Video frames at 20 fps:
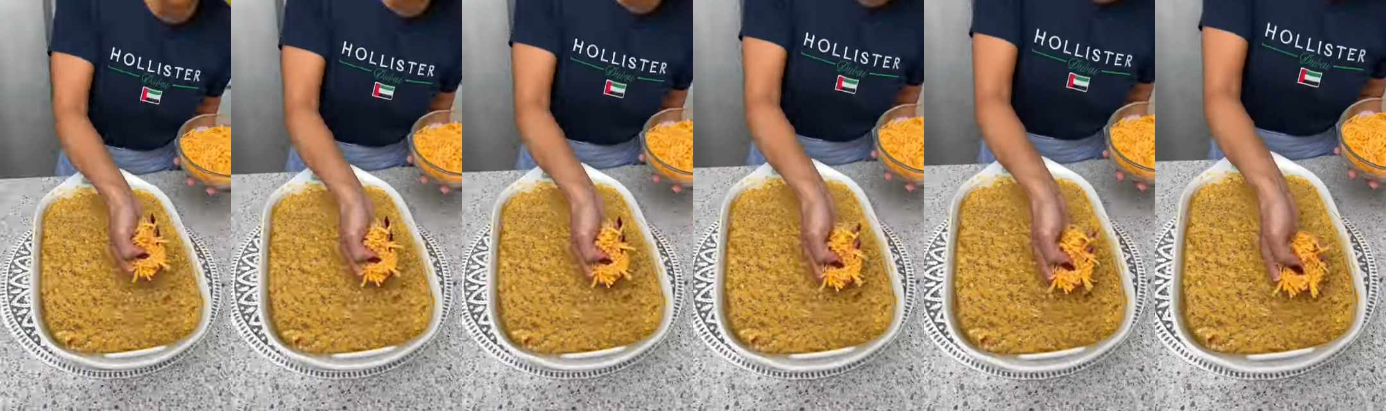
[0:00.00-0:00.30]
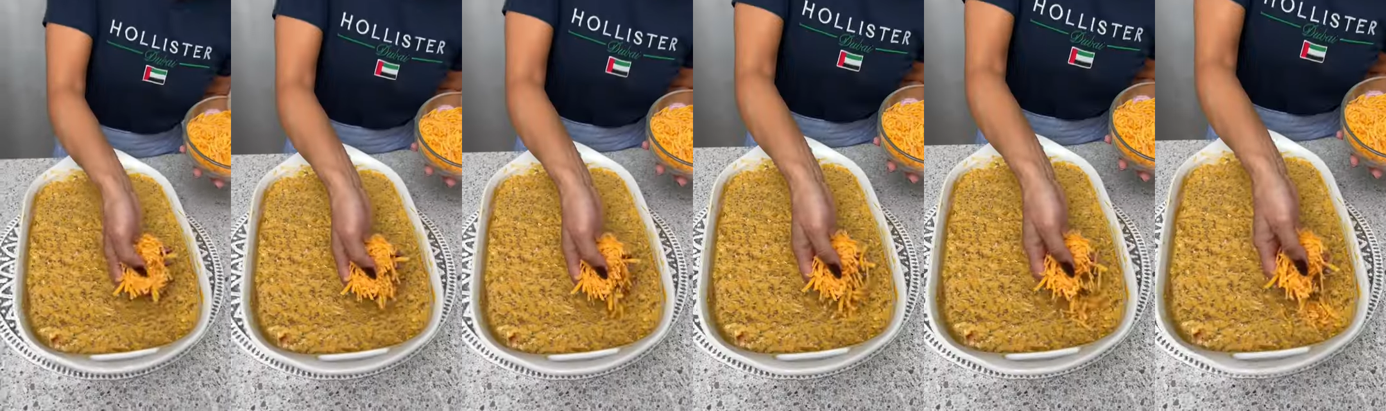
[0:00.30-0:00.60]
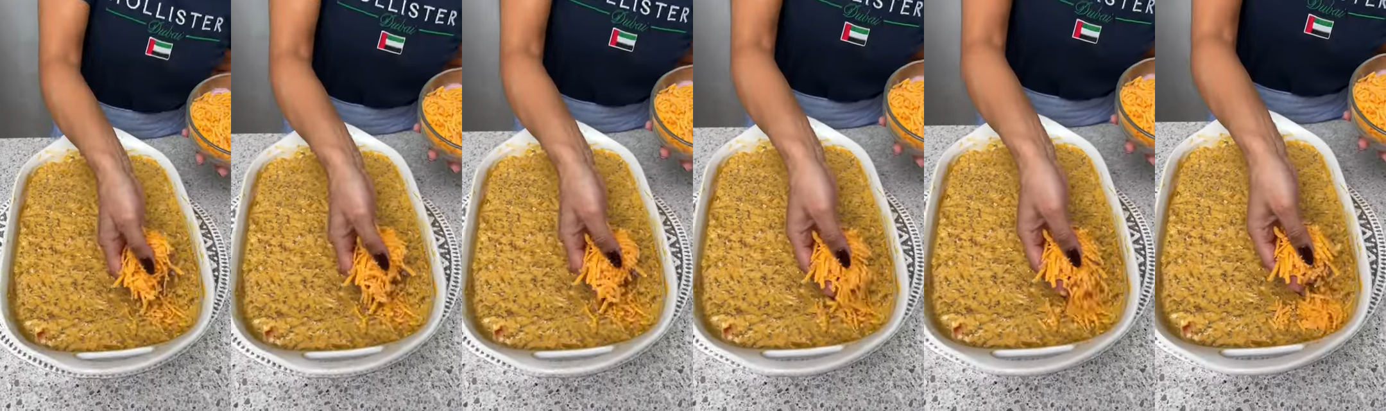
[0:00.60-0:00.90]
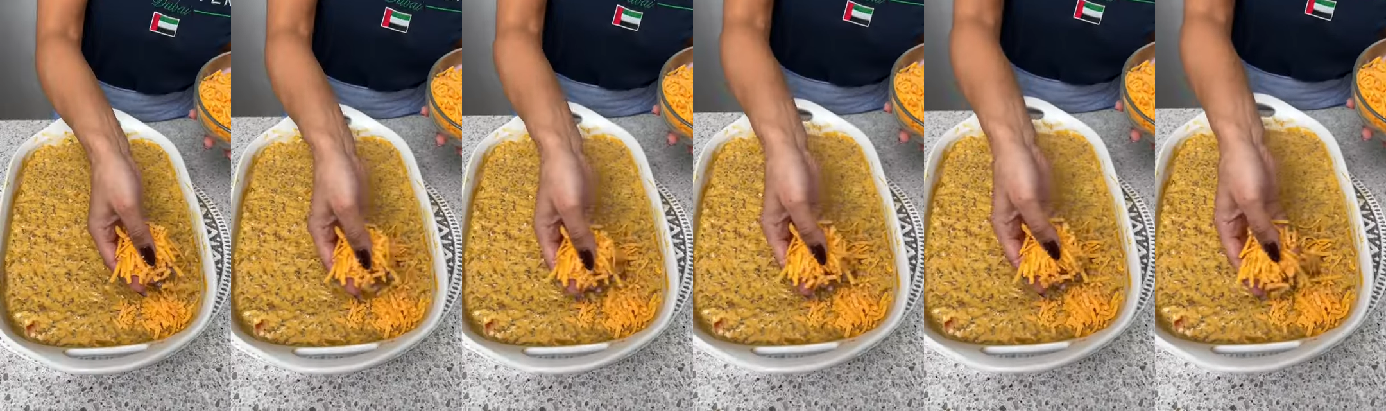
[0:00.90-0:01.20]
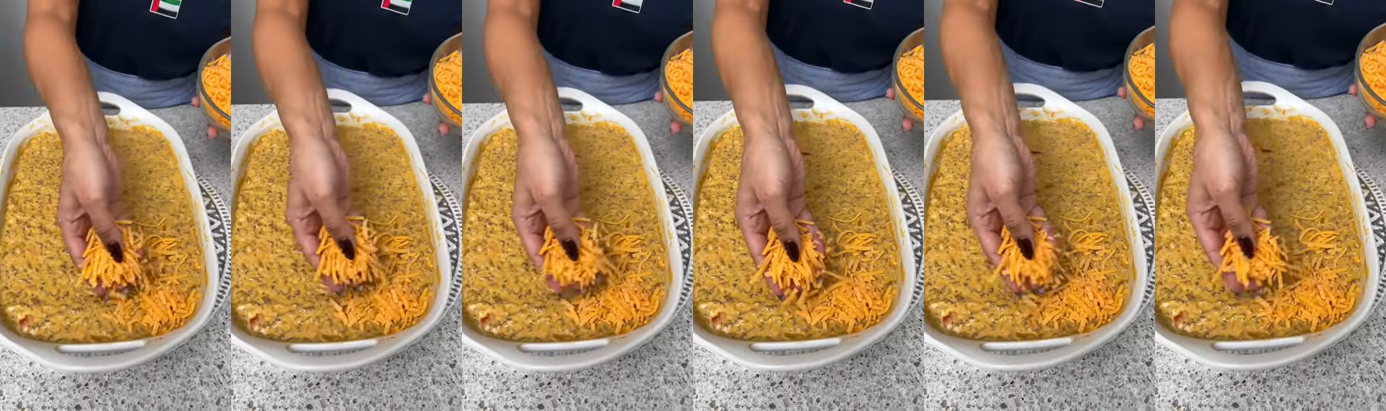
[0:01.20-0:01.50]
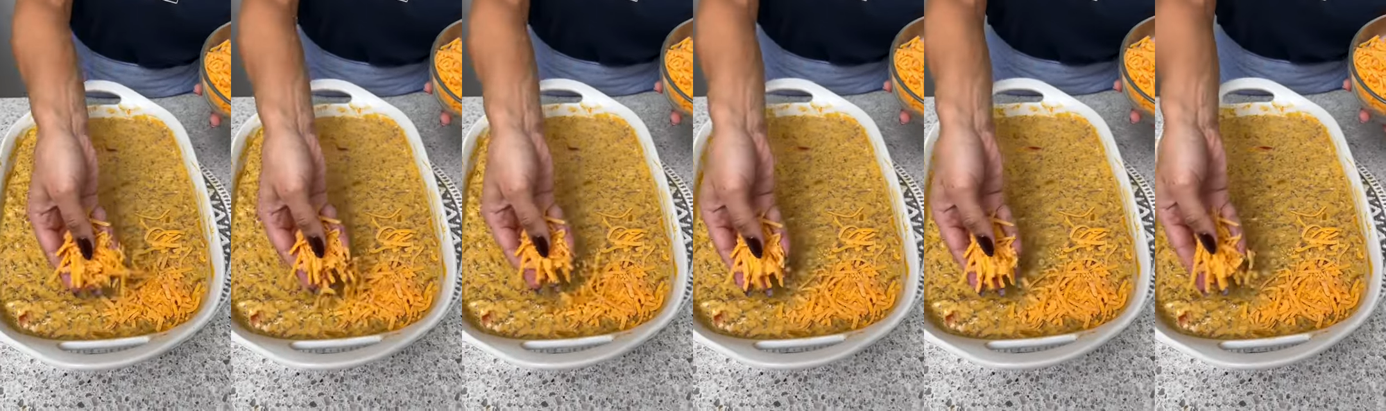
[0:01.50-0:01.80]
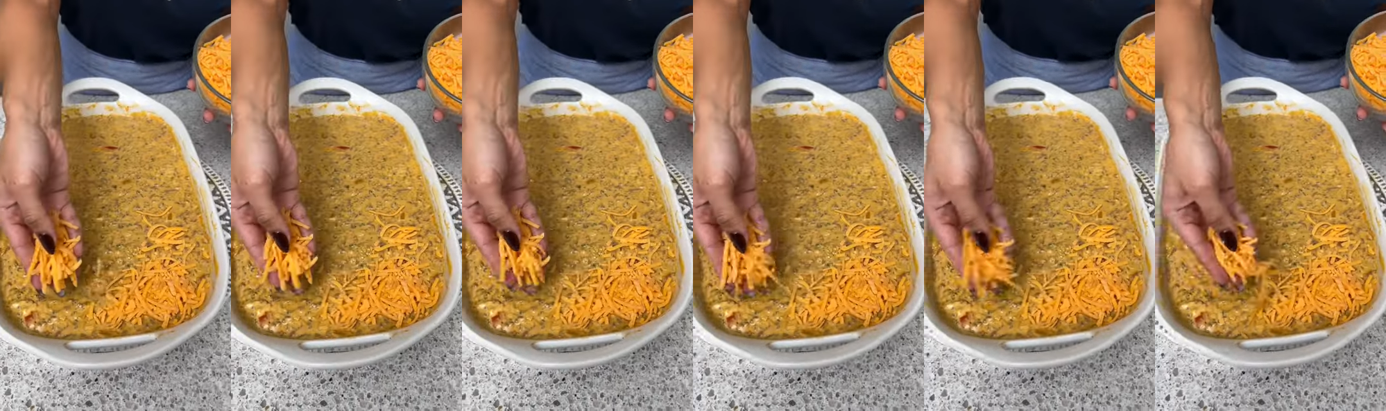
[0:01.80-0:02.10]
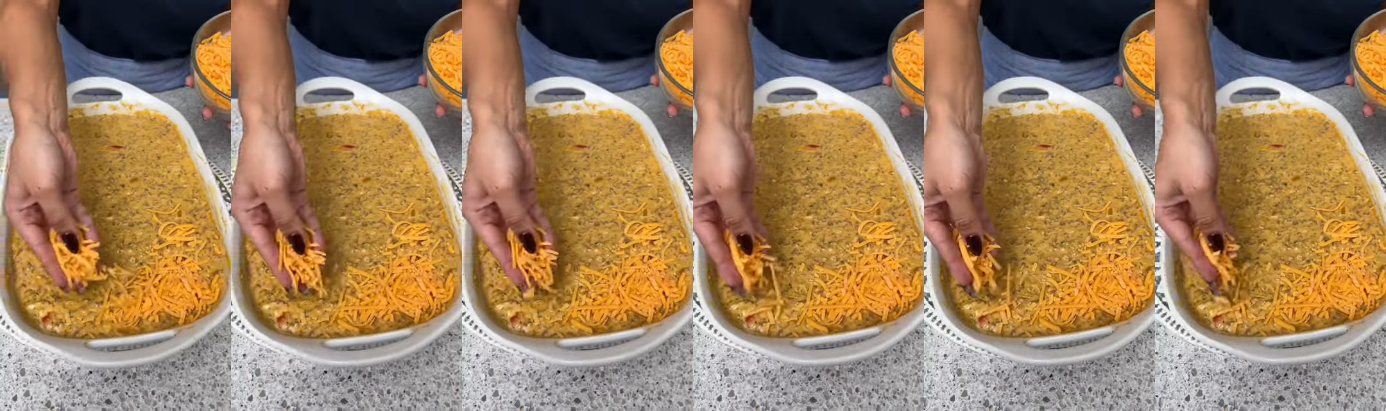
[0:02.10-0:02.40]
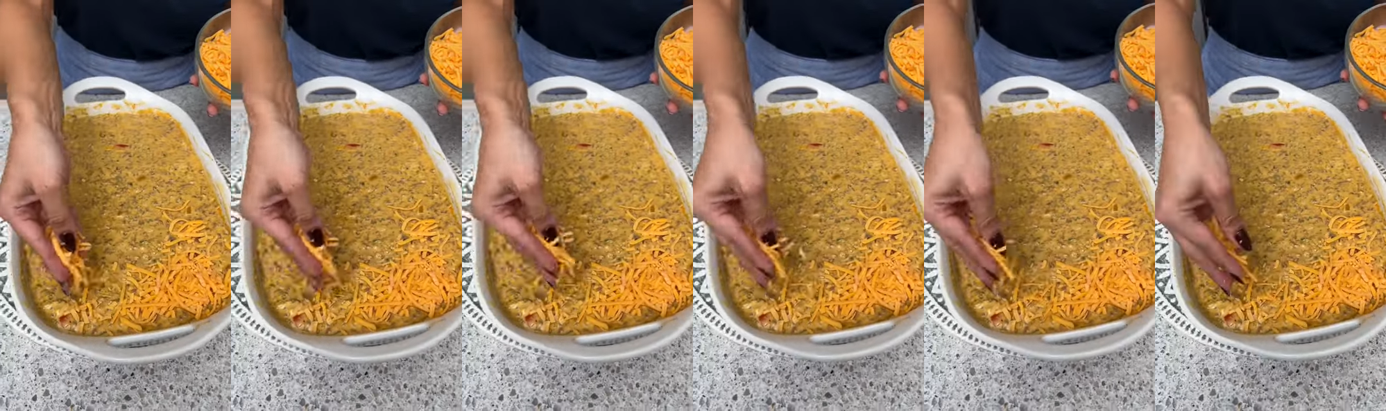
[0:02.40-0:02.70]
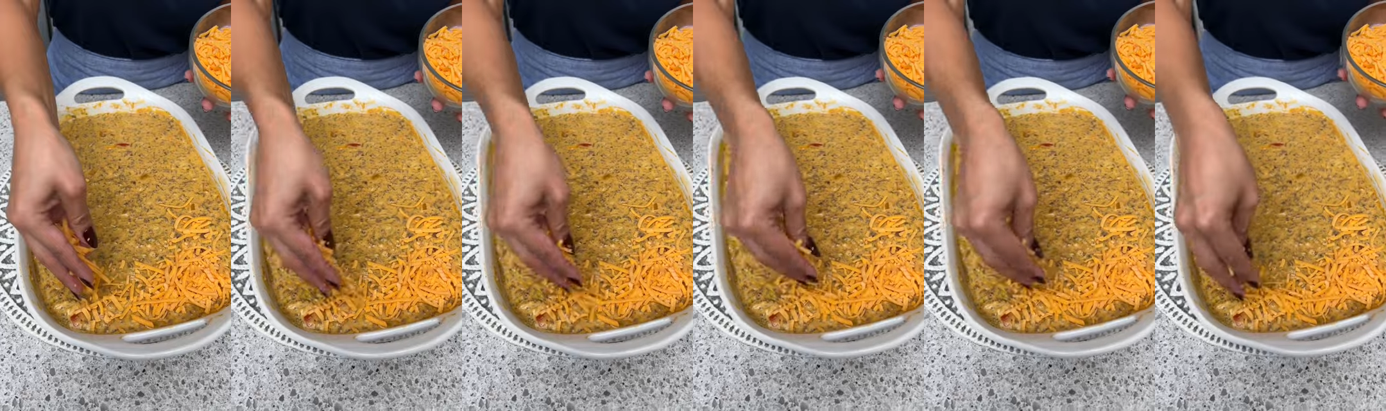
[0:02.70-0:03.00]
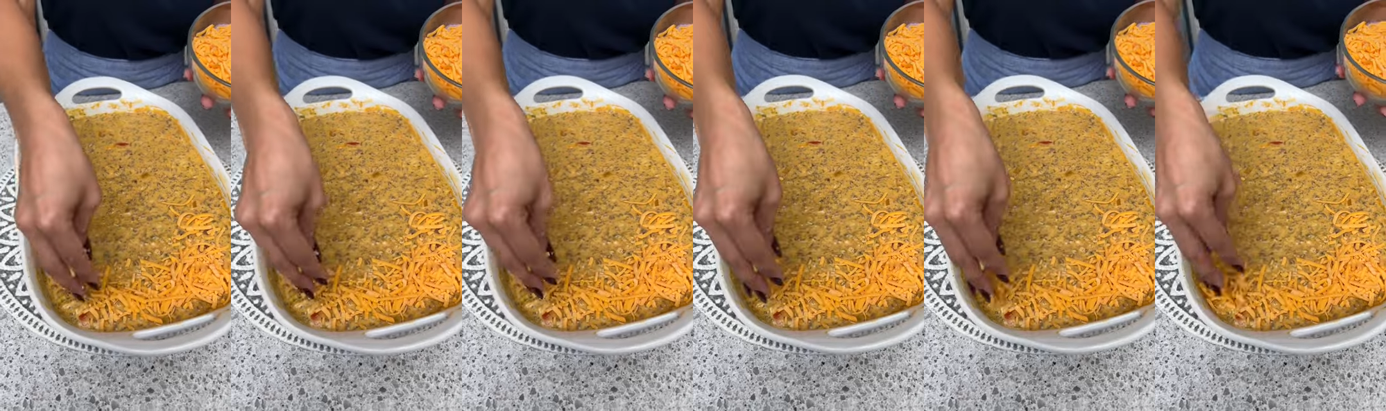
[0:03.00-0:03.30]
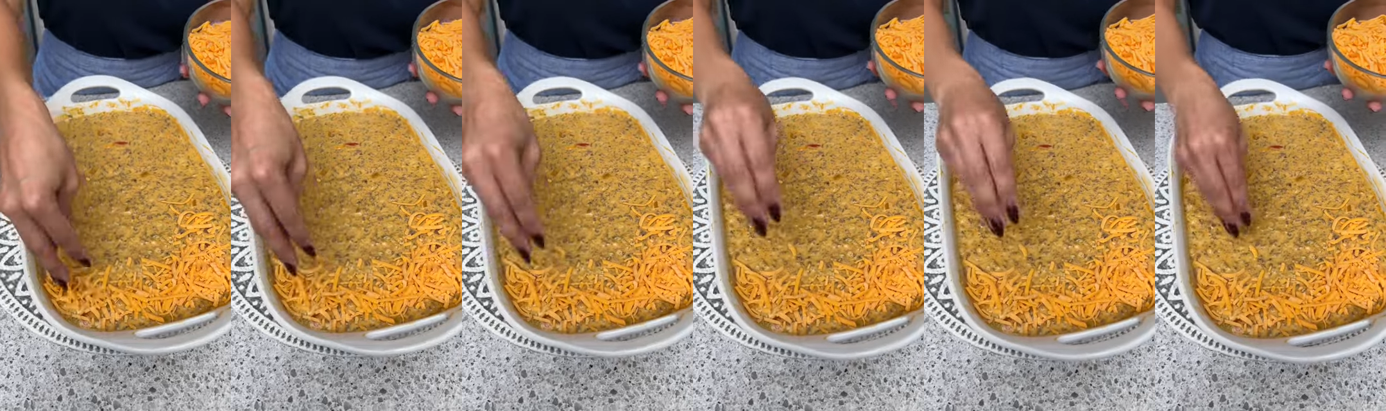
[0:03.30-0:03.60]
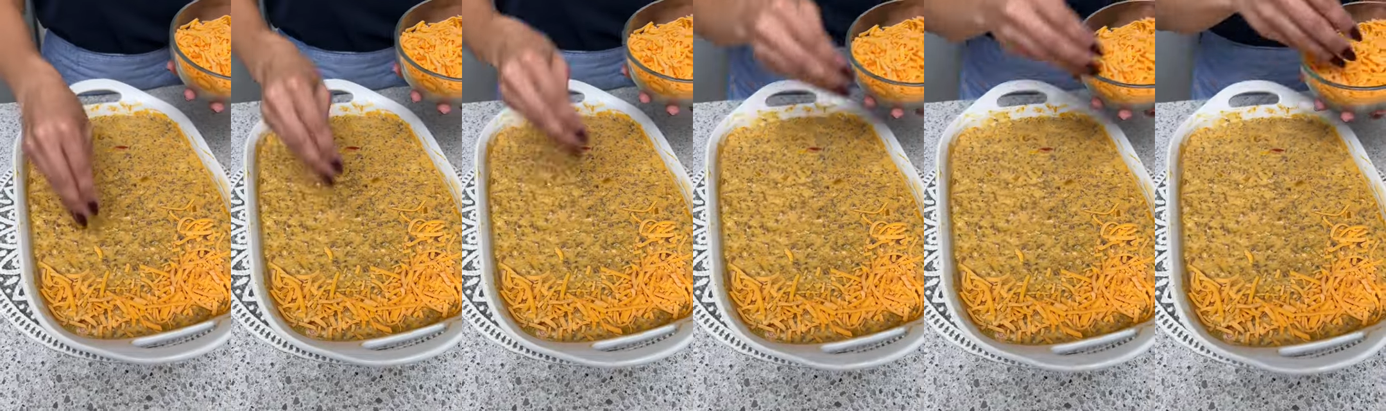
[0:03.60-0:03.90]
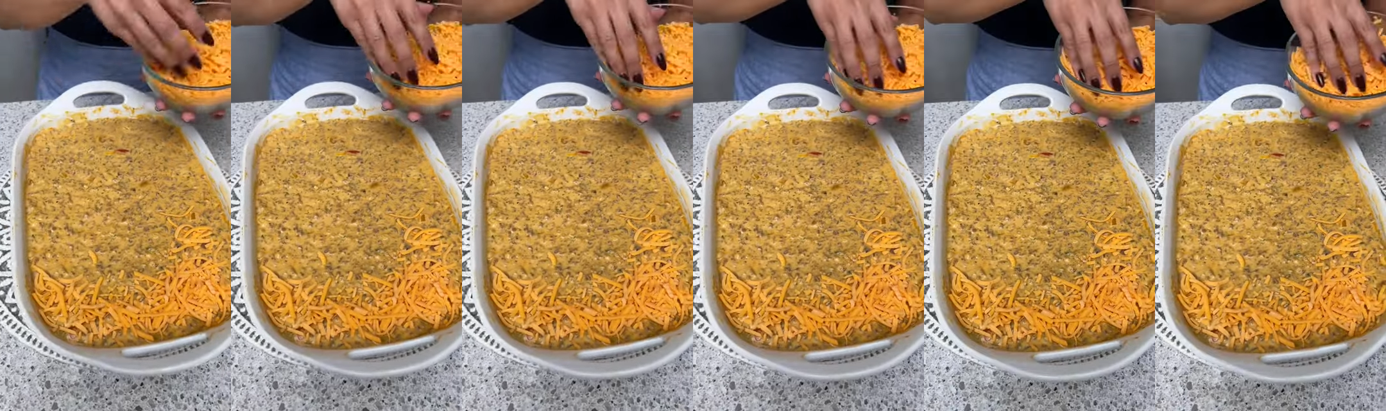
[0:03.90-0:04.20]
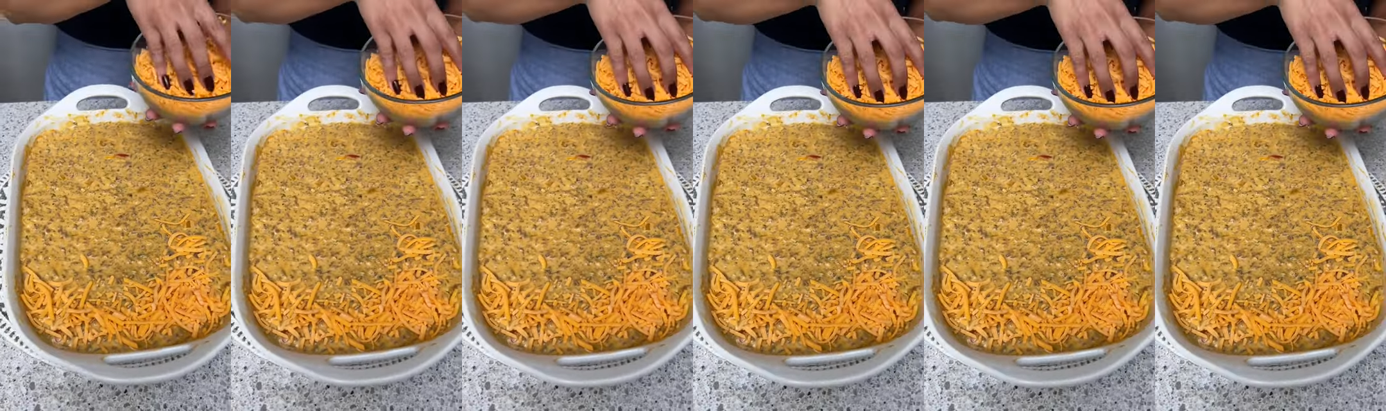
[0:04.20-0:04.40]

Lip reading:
Nobody's mouth can be seen.